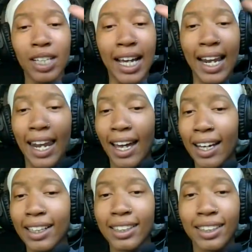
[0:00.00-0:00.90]
the
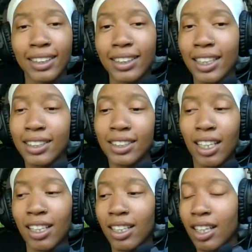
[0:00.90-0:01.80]
clock yes
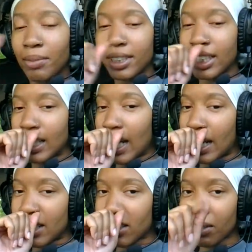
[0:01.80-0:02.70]
sir i've been seeing a lot of
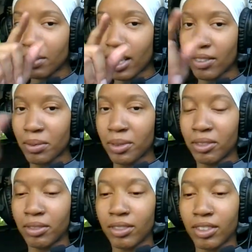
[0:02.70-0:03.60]
angel numbers i haven't
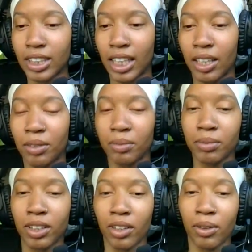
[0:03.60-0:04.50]
been seeing them
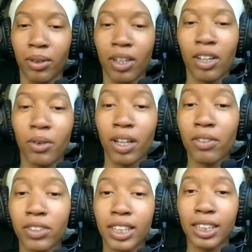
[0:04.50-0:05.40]
so
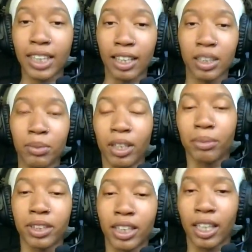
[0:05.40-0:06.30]
whatever sticks out to me i'm
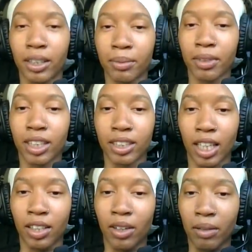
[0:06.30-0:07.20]
gonna say them because
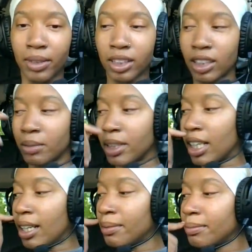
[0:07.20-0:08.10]
i know i've been seeing them a lot